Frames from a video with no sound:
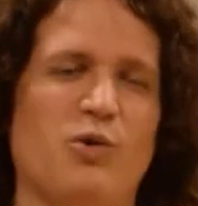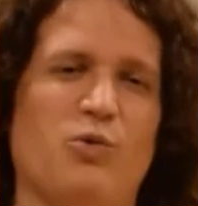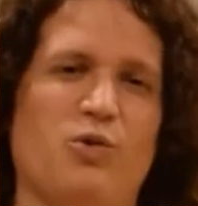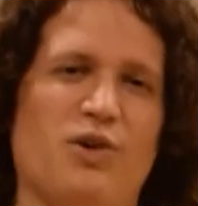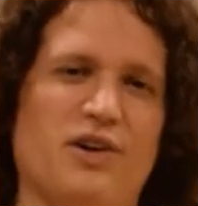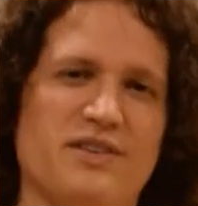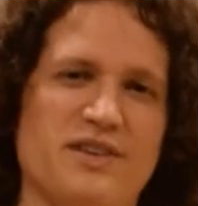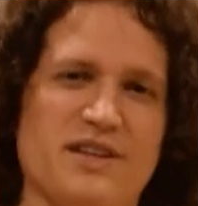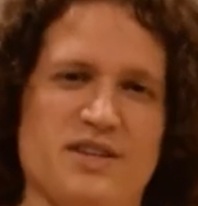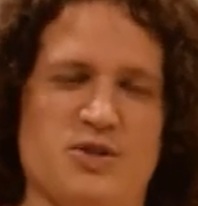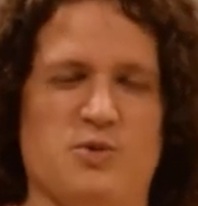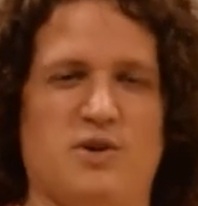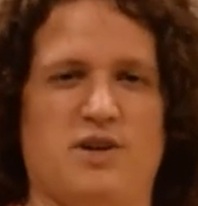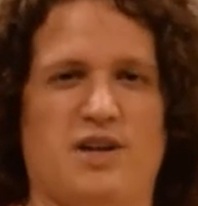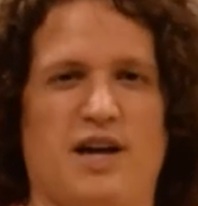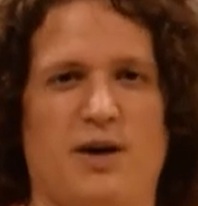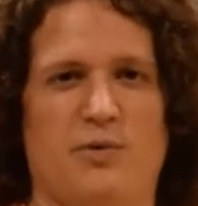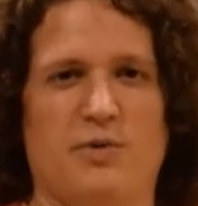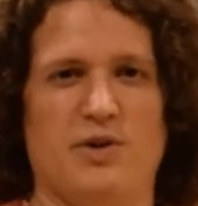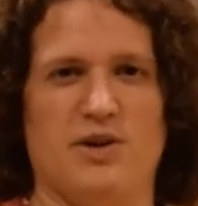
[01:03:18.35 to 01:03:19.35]
Well, in this one,
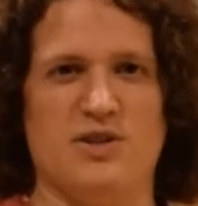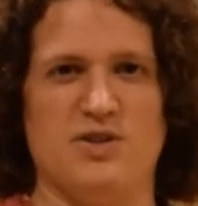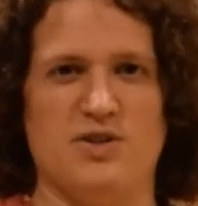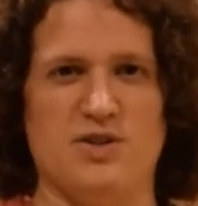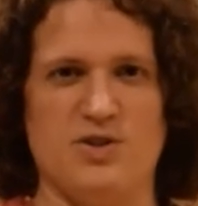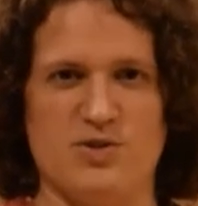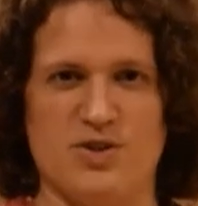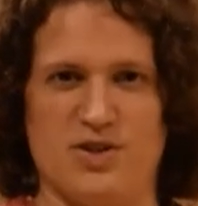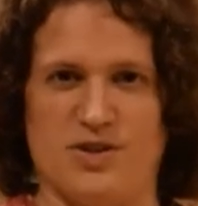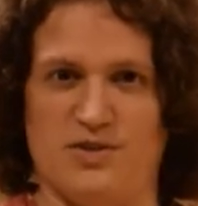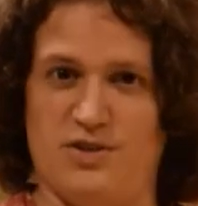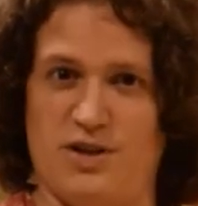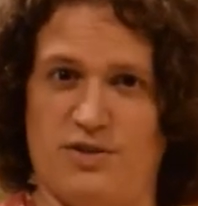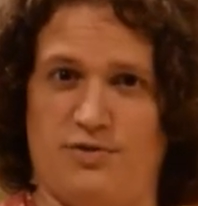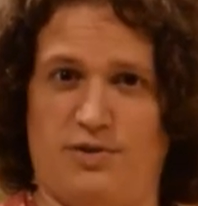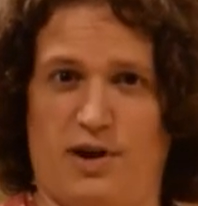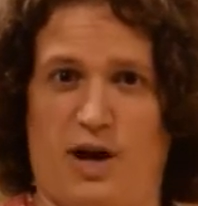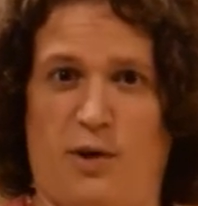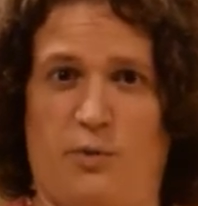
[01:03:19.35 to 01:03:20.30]
I wanted to do something different.